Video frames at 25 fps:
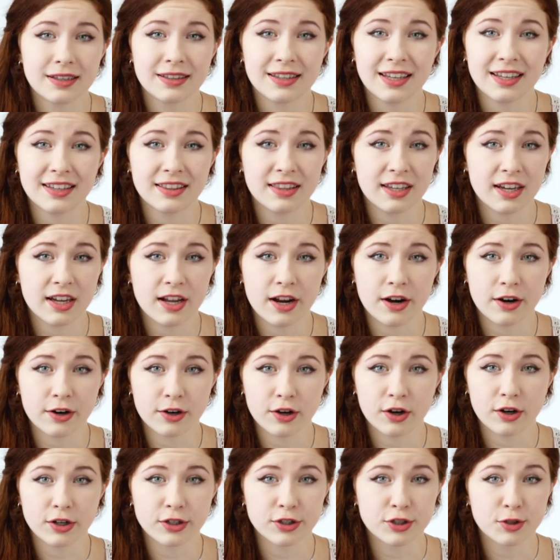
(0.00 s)
that they are
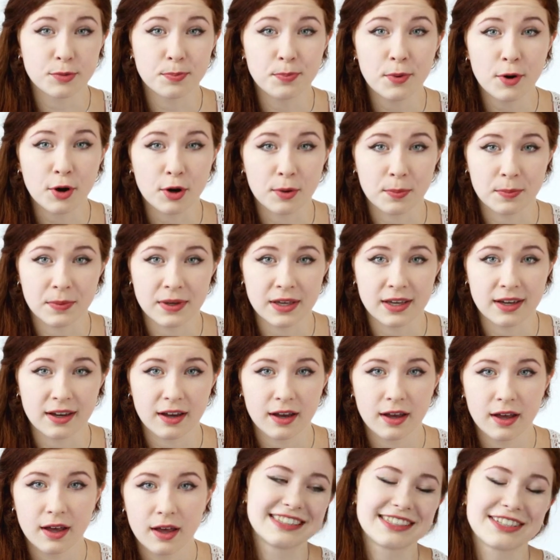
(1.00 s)
going to book me.
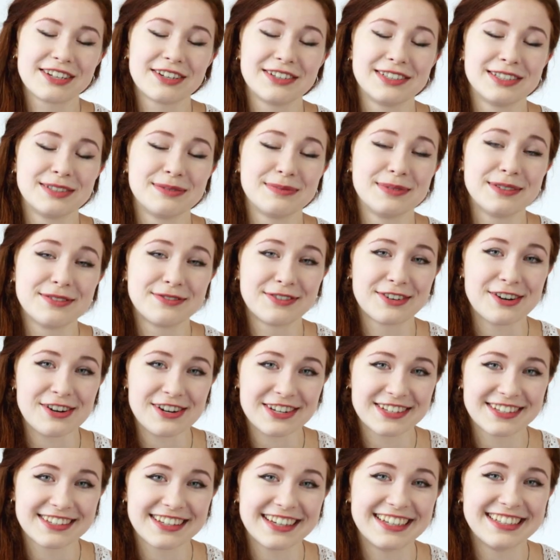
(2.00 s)
It's going to be very
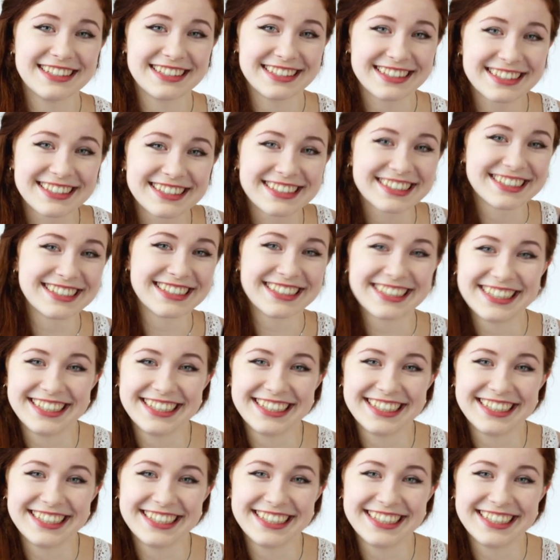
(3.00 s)
exciting.